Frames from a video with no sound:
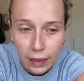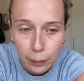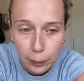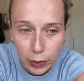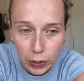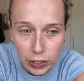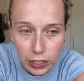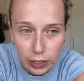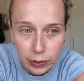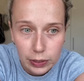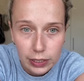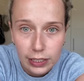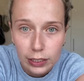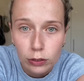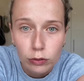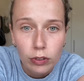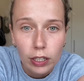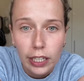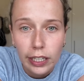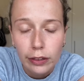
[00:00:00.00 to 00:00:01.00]
because I was
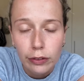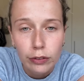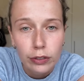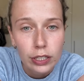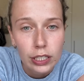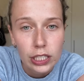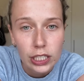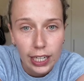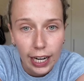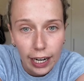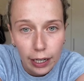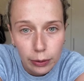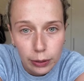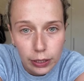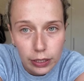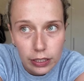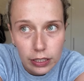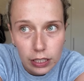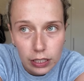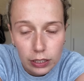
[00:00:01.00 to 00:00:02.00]
still running through the
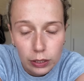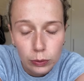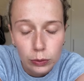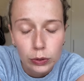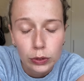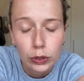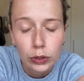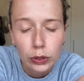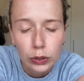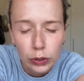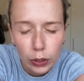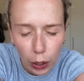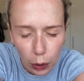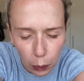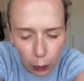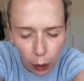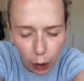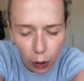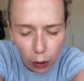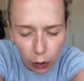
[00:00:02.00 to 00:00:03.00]
showers because it was
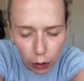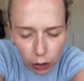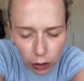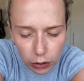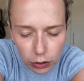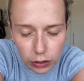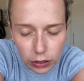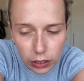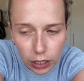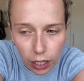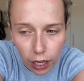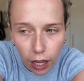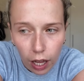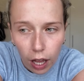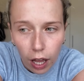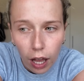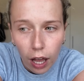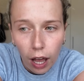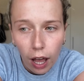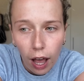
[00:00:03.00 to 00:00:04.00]
so hot,
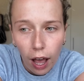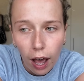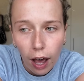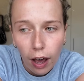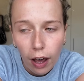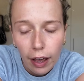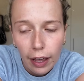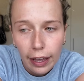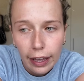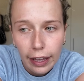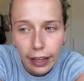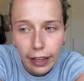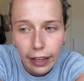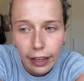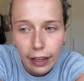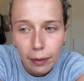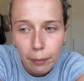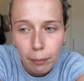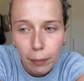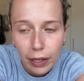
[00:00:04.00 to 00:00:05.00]

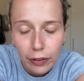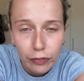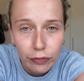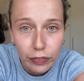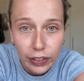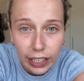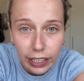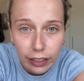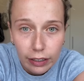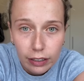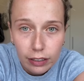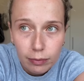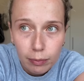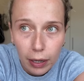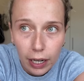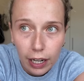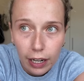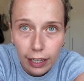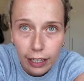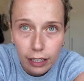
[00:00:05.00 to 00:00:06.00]
my feet,
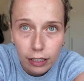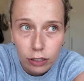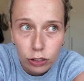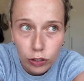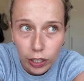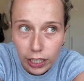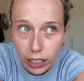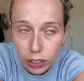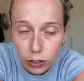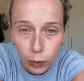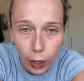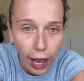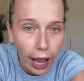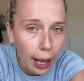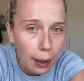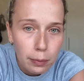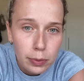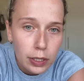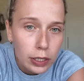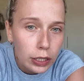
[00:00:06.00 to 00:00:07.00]
my like trainers were
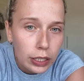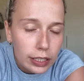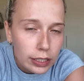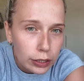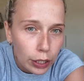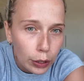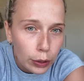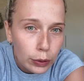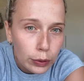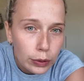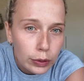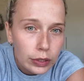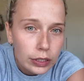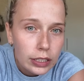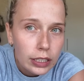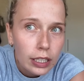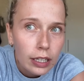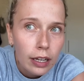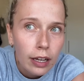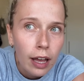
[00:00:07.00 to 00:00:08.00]
absolutely
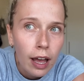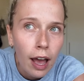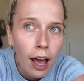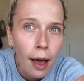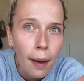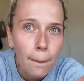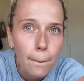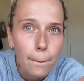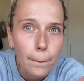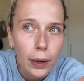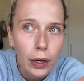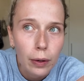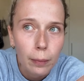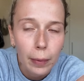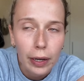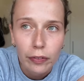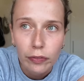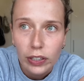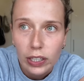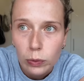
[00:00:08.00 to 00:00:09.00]
soaked, but
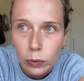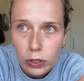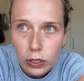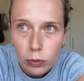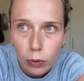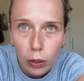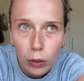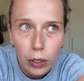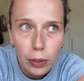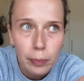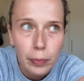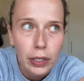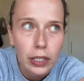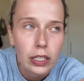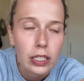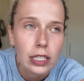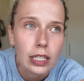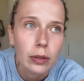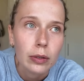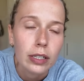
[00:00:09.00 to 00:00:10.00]
my feet were swollen
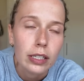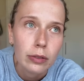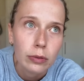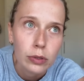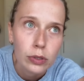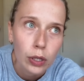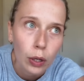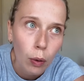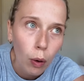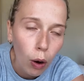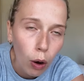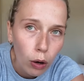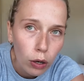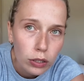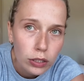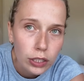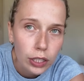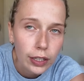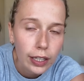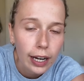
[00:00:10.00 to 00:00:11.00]
because it was so hot.
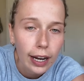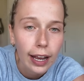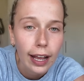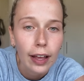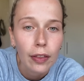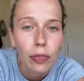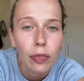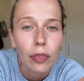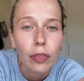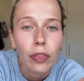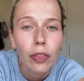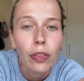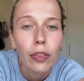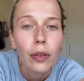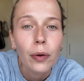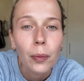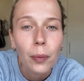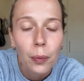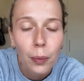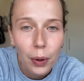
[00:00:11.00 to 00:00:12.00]
So then I had
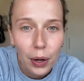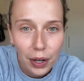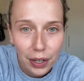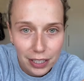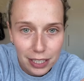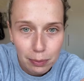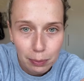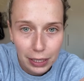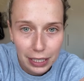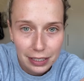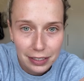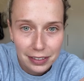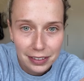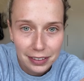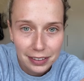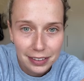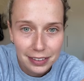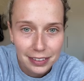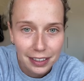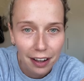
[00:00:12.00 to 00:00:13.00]
the worst
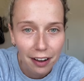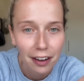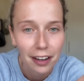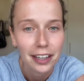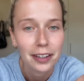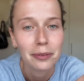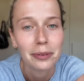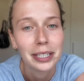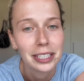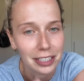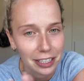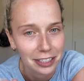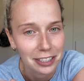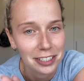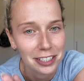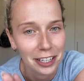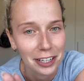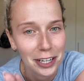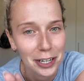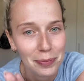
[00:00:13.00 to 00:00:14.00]
blisters. I wish I
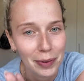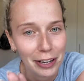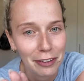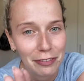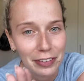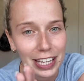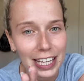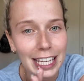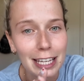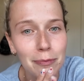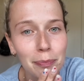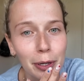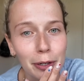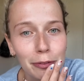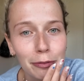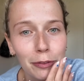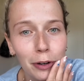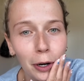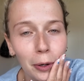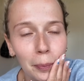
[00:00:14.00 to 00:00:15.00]
could show you my feet, but
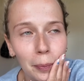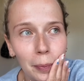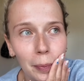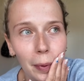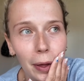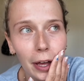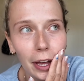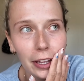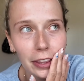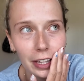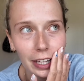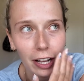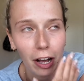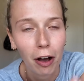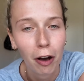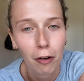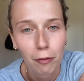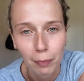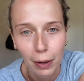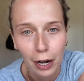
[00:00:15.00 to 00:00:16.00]
from I think
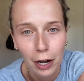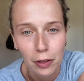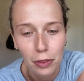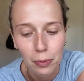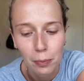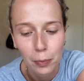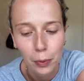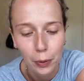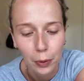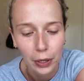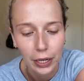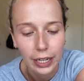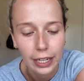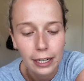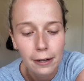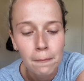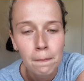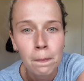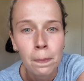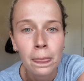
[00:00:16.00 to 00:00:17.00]
half marathon point,
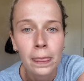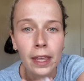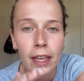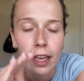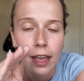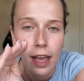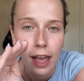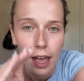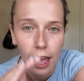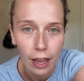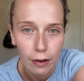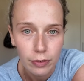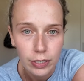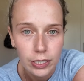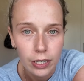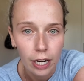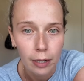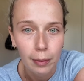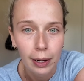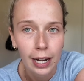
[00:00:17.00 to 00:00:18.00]
every
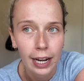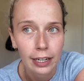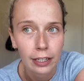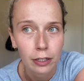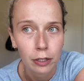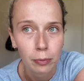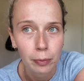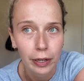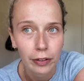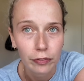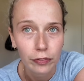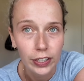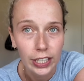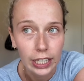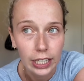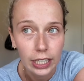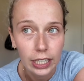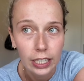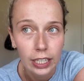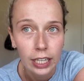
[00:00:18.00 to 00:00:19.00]
time I landed on my
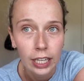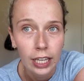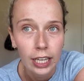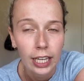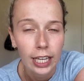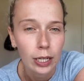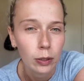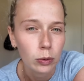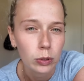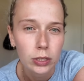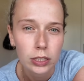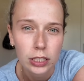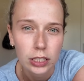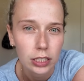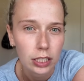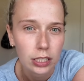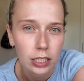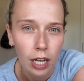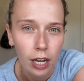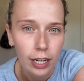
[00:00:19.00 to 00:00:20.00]
feet, it wasn't
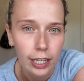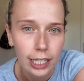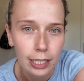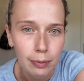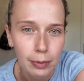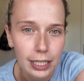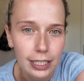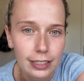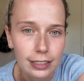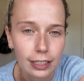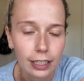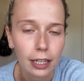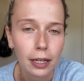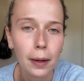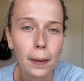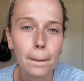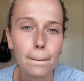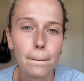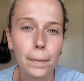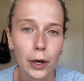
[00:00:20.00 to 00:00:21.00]
just a tiny blister.
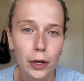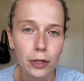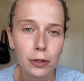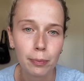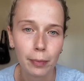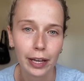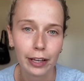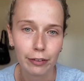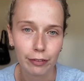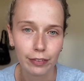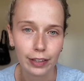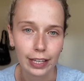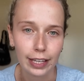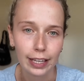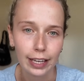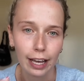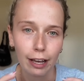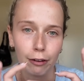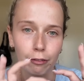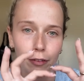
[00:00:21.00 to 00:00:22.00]
Both my
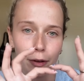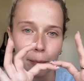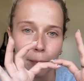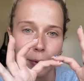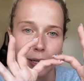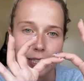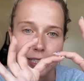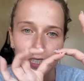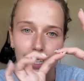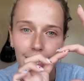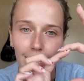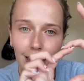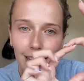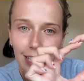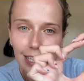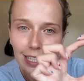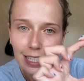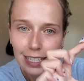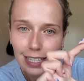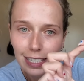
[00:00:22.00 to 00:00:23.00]
feet have blisters
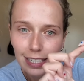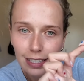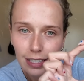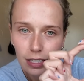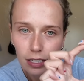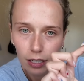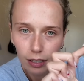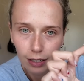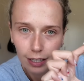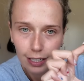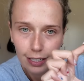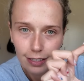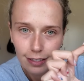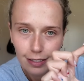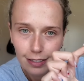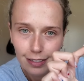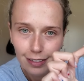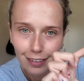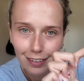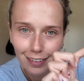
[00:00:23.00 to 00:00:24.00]
this
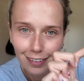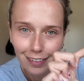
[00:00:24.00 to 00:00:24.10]
size